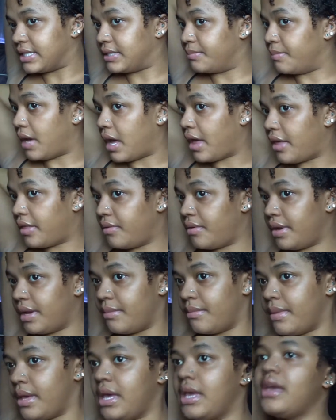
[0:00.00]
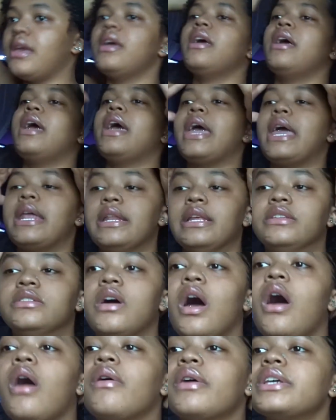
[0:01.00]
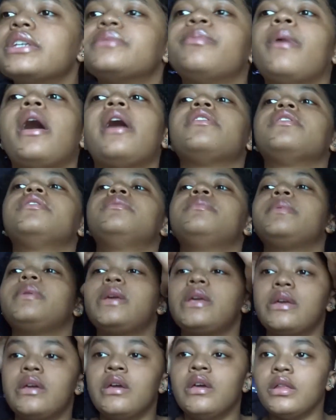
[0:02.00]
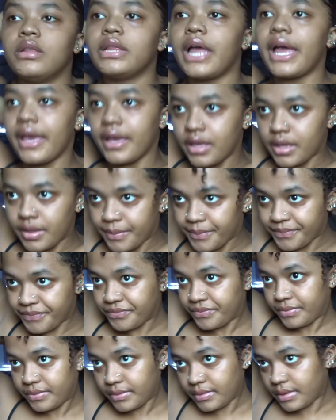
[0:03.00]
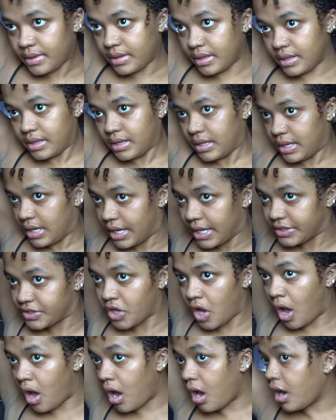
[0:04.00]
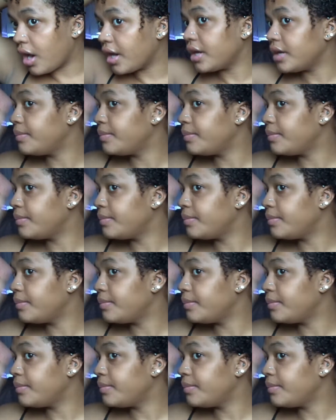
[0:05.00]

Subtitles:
bothering me, and it's always bothered me. Like, it's hard